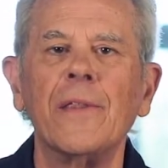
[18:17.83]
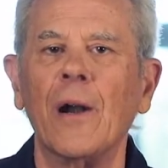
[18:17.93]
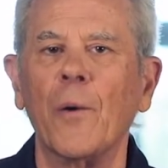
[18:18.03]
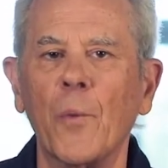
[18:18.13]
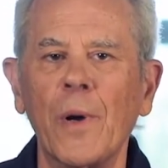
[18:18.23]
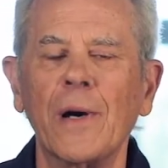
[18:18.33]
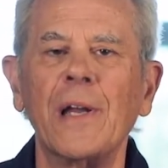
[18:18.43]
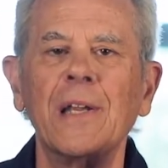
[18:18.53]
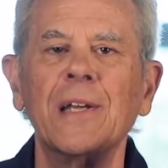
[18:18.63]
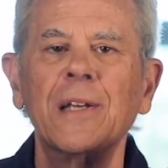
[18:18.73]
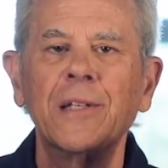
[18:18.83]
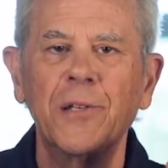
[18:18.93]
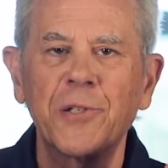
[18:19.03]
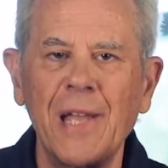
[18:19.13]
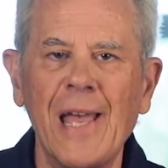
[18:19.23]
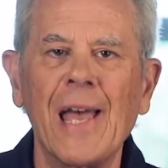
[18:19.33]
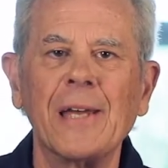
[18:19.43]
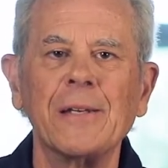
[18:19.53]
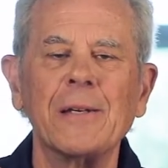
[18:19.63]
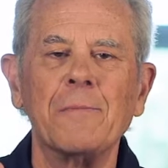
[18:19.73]
that are willing to
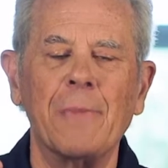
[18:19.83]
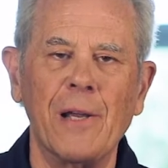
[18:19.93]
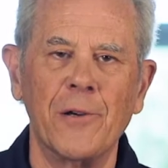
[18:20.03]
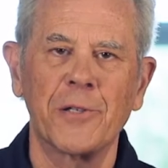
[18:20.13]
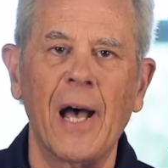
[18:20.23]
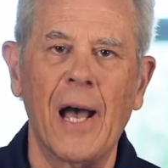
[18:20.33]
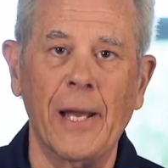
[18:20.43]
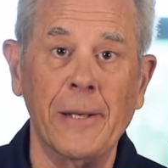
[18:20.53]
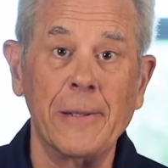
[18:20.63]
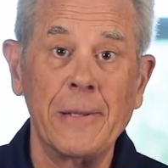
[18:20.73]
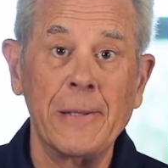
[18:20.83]
stand by your side.